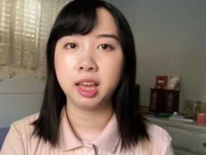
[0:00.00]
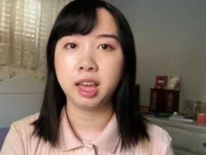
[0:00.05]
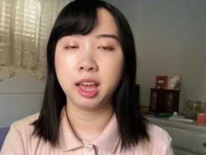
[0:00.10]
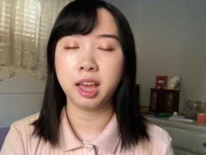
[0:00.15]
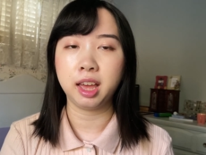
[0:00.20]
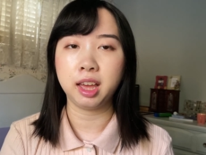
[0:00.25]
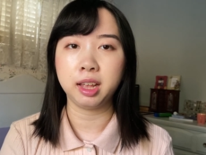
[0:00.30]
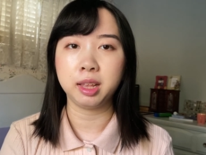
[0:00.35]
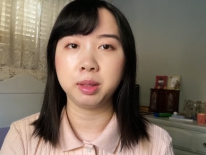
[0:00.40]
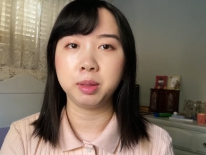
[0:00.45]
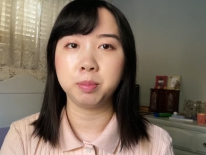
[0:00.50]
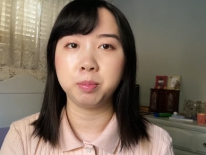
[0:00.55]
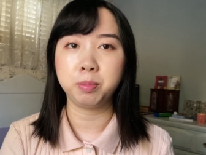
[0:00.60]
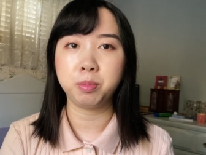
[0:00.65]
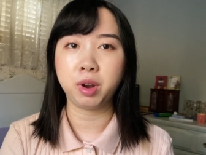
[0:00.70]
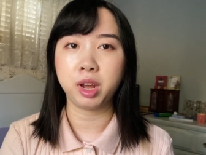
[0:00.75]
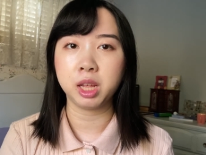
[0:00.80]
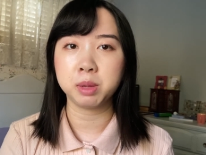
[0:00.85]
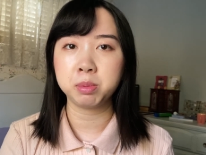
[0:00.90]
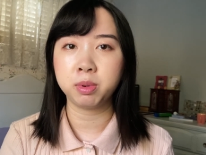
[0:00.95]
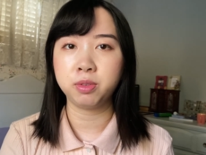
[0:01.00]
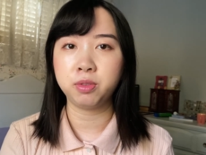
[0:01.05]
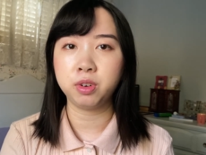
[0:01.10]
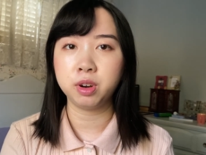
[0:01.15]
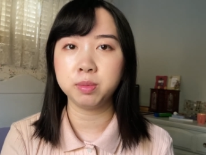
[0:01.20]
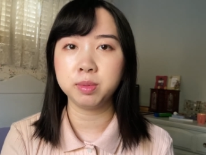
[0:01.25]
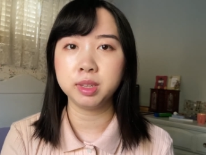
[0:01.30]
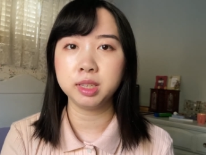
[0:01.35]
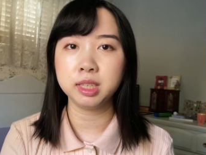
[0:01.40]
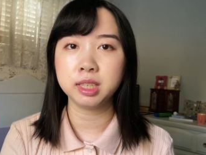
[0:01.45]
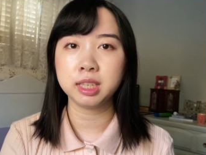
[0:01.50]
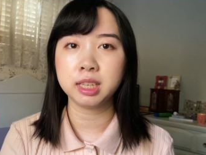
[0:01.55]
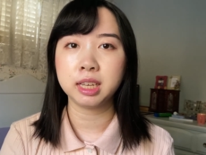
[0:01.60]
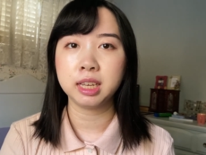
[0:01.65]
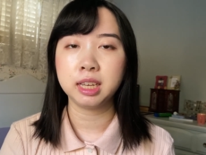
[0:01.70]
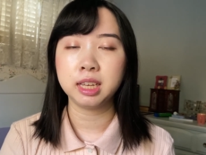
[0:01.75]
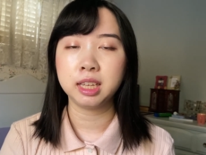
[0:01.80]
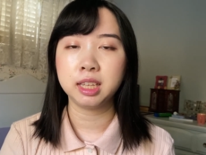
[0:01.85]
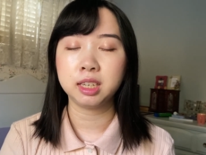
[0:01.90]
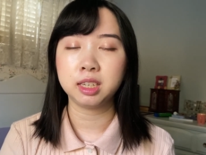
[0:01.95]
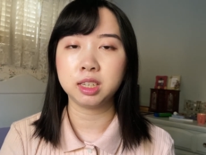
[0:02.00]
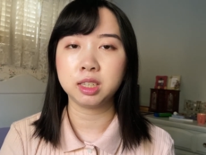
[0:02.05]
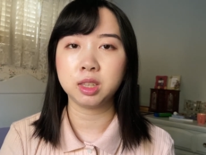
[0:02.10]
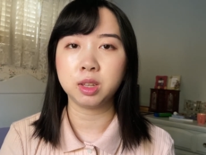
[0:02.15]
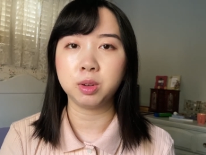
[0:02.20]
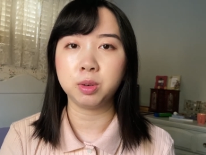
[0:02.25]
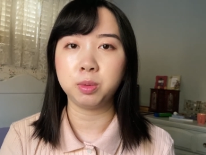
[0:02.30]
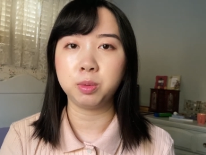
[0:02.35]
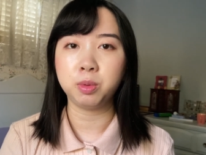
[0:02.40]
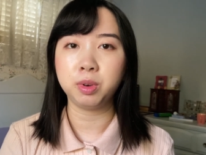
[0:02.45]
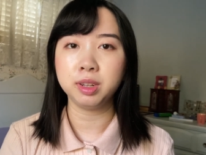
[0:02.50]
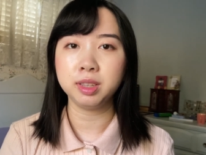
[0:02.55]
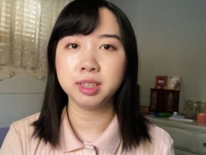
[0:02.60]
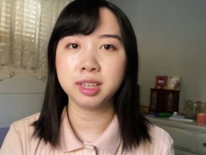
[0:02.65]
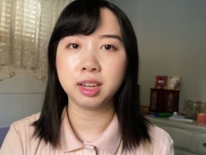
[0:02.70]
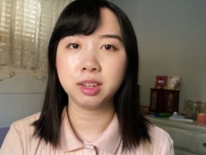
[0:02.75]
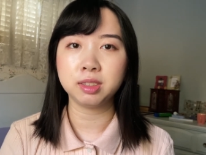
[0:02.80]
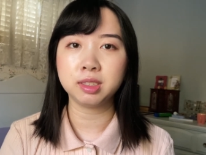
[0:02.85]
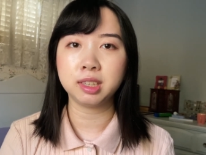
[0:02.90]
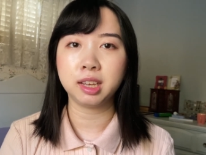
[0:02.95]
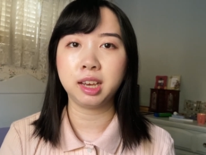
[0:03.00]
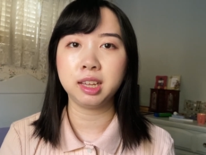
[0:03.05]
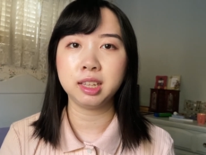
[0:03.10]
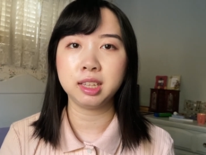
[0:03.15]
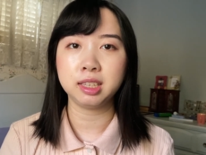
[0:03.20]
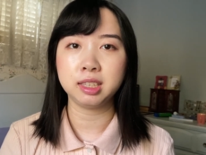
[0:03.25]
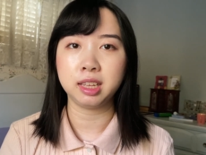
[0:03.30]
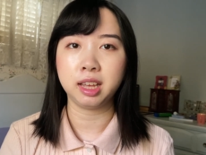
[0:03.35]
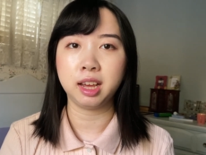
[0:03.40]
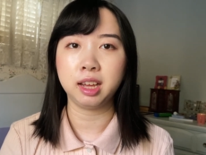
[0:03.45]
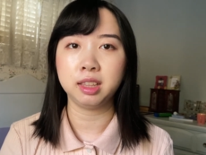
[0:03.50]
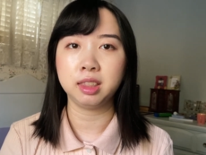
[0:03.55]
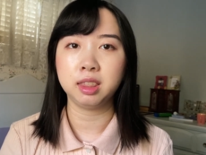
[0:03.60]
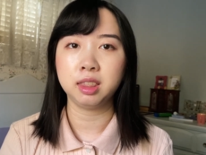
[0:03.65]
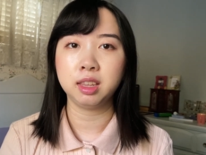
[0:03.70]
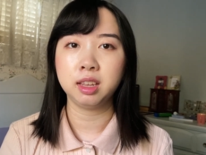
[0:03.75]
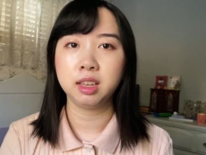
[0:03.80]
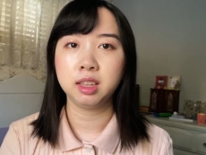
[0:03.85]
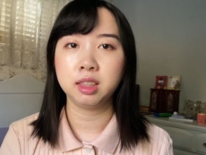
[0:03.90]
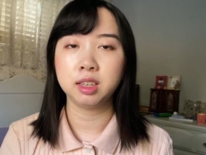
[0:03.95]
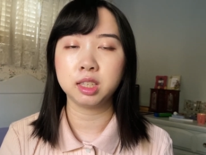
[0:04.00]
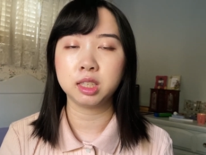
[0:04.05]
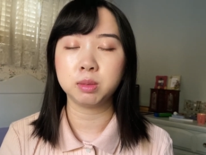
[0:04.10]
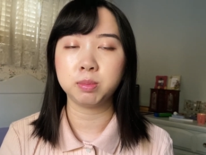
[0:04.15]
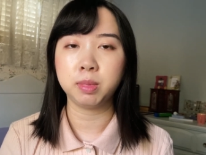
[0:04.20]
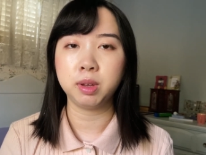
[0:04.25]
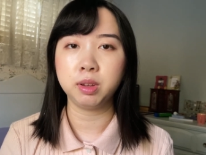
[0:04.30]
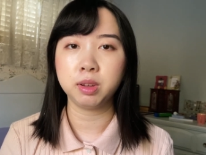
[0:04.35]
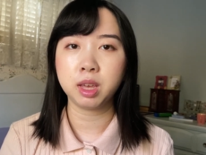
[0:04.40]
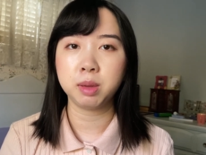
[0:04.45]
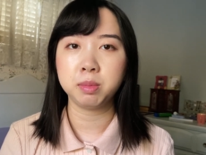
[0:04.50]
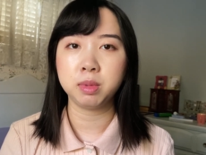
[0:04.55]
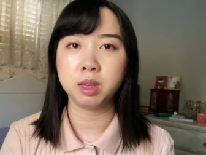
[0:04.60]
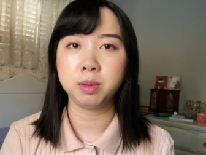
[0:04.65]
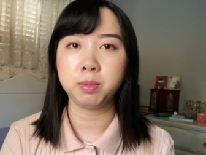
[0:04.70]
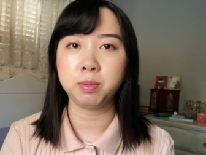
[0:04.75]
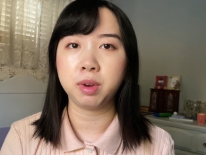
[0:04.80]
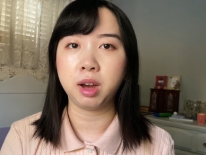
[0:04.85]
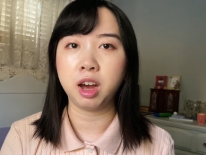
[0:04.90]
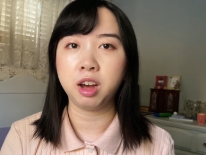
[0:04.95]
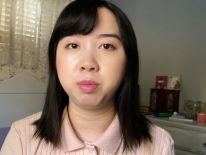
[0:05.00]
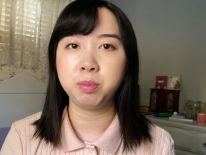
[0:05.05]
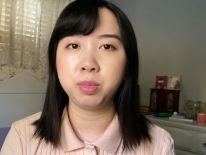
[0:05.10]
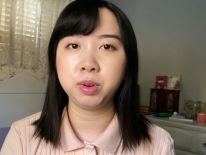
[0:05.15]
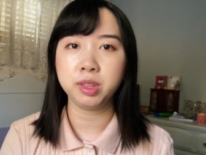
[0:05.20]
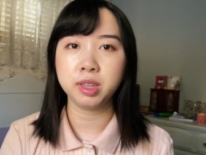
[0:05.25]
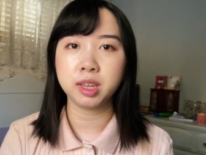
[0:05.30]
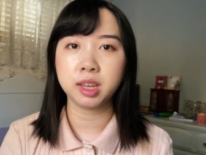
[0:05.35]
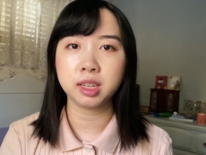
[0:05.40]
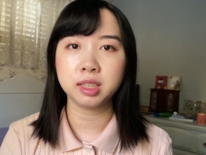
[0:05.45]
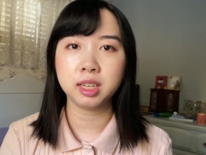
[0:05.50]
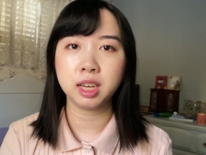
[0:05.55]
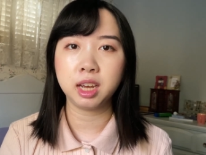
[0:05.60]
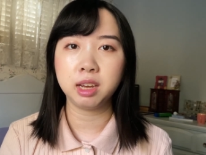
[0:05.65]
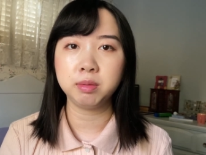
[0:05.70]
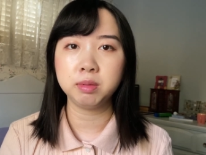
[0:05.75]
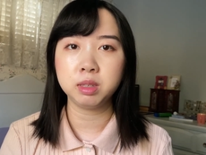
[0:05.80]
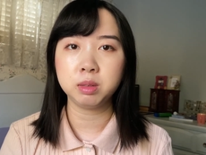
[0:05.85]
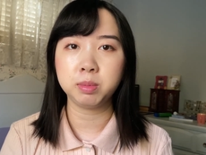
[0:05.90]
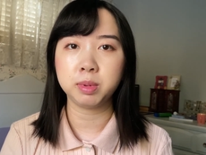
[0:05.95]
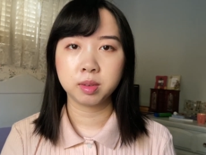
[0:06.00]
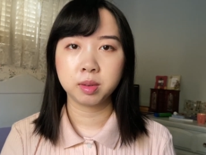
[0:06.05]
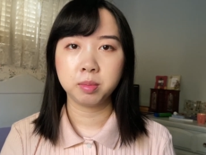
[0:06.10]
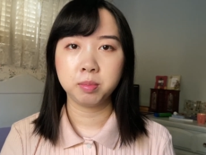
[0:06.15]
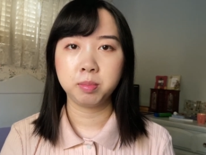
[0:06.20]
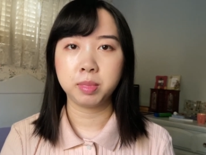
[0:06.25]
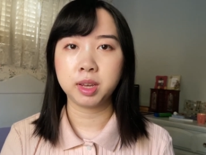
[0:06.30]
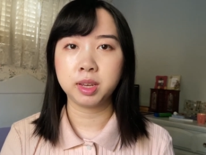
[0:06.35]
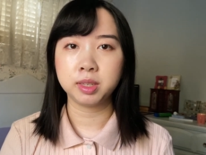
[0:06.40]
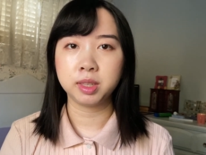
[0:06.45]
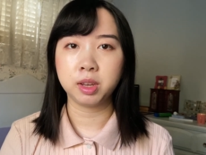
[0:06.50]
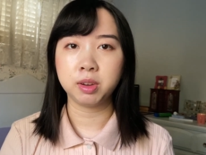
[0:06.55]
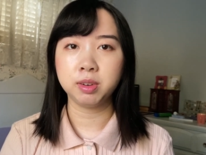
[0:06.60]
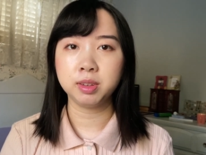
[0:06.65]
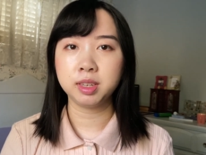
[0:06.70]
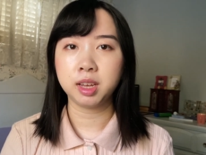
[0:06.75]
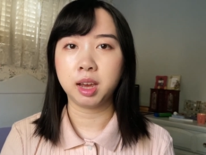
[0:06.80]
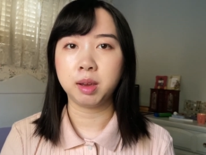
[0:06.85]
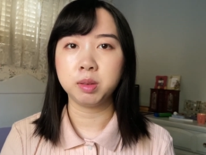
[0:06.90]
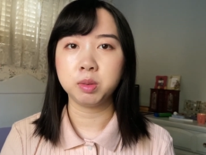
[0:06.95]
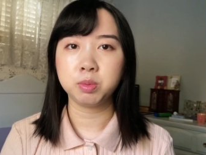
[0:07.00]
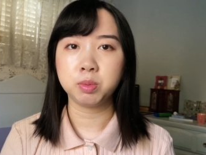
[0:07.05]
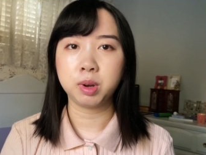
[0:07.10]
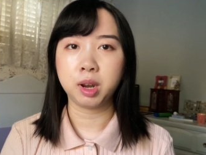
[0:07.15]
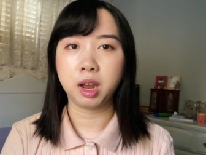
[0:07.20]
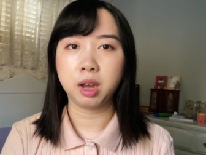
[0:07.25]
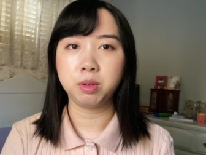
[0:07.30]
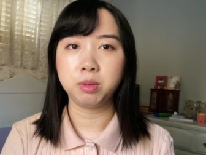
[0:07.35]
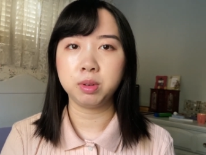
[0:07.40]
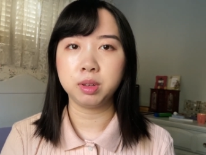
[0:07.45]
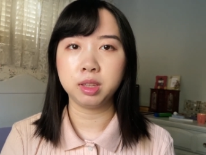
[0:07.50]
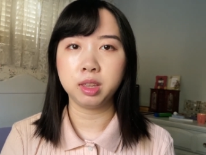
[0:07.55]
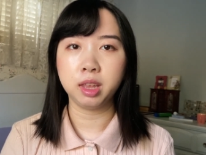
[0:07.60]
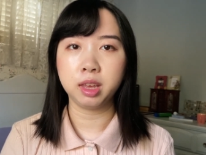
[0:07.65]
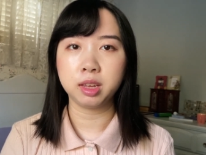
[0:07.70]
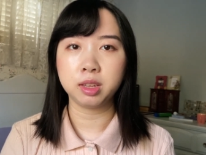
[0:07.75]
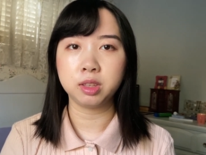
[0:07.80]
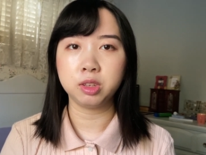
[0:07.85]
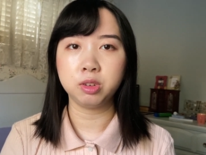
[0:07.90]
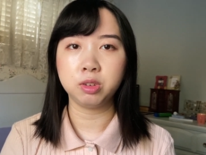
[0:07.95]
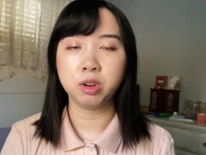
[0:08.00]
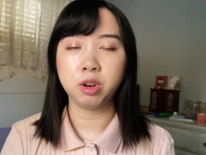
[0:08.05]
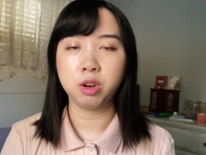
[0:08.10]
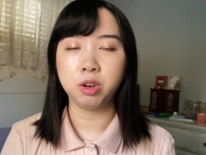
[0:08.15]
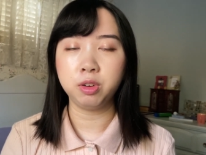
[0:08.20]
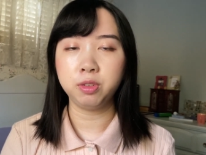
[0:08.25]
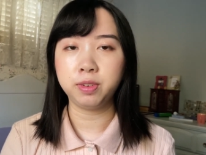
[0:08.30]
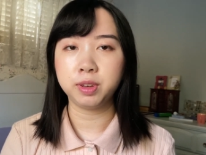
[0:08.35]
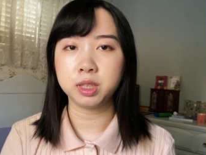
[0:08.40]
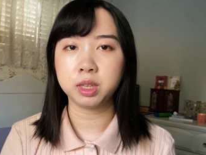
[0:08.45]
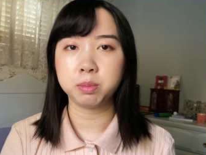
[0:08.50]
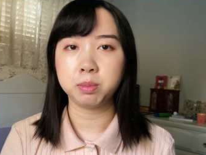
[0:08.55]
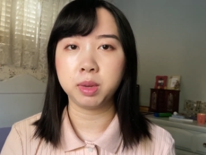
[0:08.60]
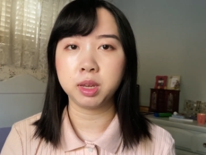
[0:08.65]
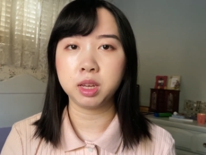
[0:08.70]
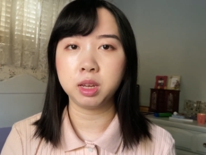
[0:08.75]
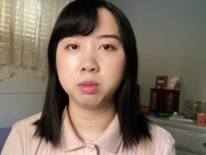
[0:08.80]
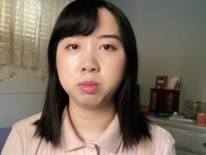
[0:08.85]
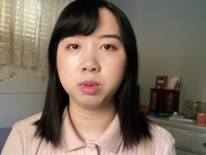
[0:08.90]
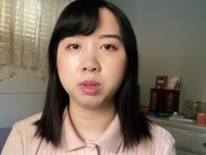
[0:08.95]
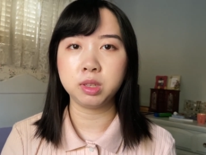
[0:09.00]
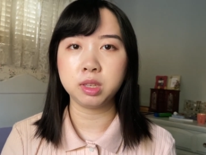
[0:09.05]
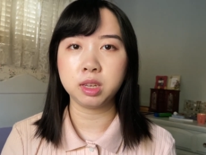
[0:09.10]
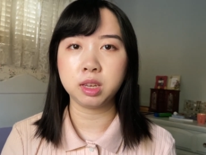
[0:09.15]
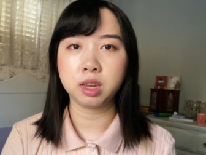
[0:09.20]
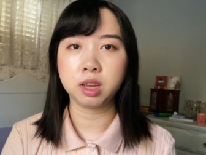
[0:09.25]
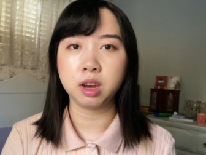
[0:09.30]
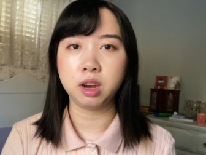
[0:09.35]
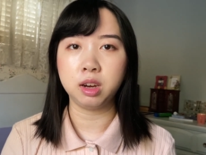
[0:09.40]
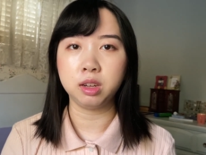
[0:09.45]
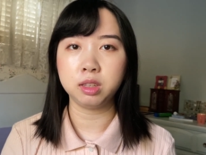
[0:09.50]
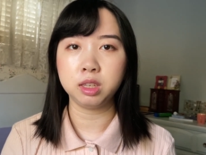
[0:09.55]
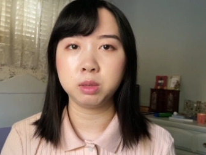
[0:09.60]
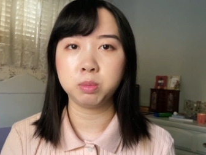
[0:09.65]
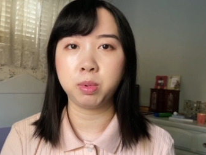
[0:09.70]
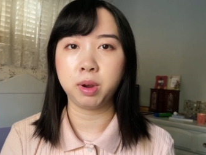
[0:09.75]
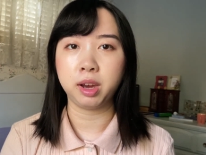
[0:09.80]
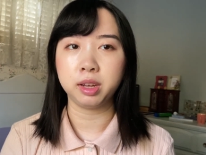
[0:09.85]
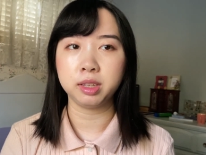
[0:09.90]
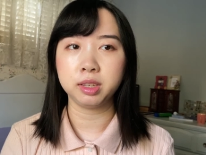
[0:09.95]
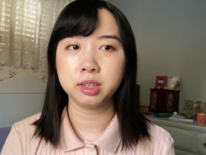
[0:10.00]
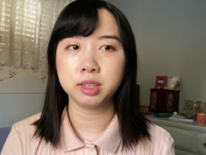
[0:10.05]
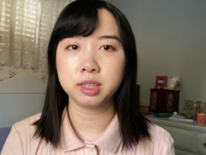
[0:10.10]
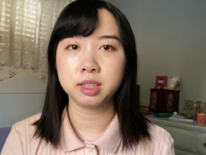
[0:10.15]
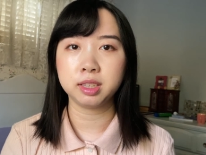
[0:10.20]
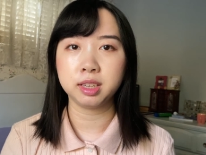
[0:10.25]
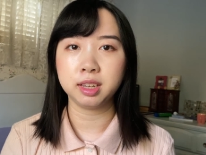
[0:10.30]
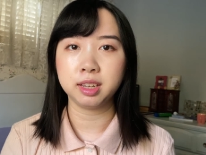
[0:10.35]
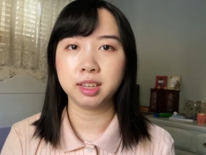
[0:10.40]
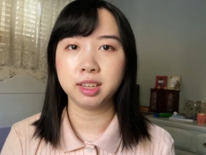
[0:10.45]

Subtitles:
and product performance. Just the one downside is that the smell can be off-putting at times, because there were times where I would like do a whole face of makeup using all these products,